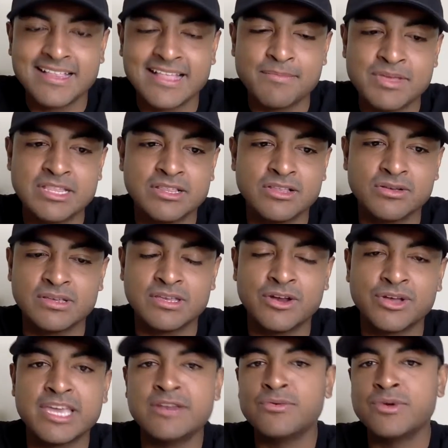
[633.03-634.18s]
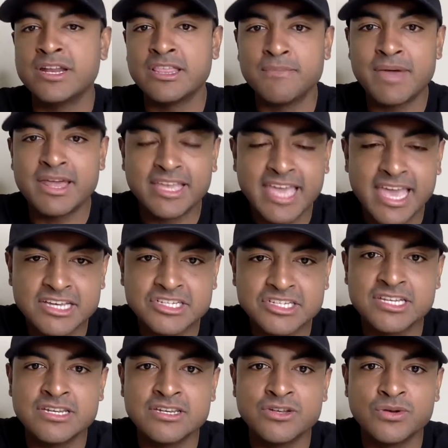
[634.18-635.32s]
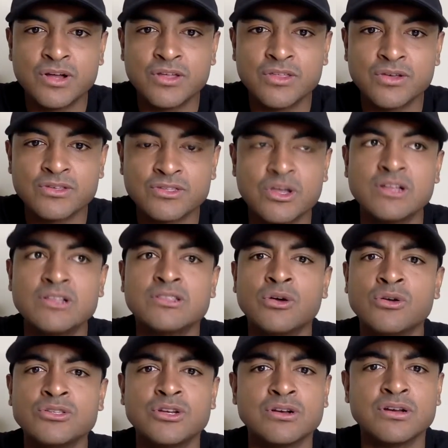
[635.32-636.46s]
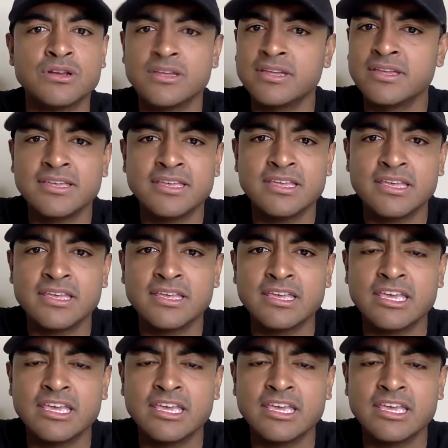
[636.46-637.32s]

I mean, you know, getting rid of the medication, doing all those stuff. Right, those are. Right.